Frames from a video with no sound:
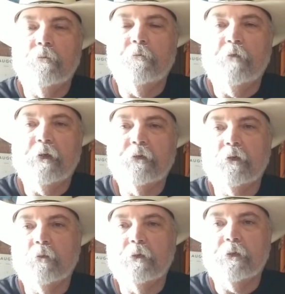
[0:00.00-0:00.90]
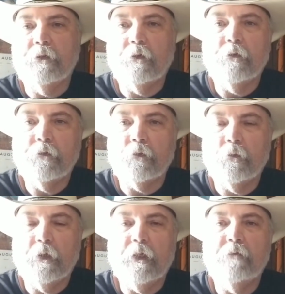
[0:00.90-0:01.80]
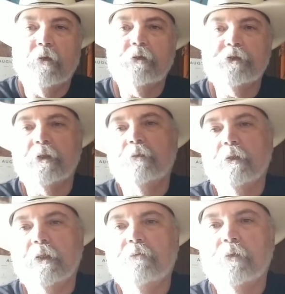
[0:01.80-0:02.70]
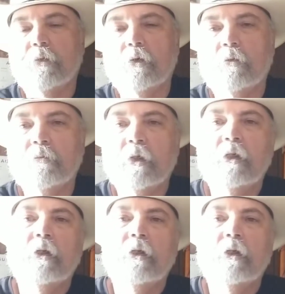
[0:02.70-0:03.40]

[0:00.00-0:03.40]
visit with the nurse or whatever, she would leave the room.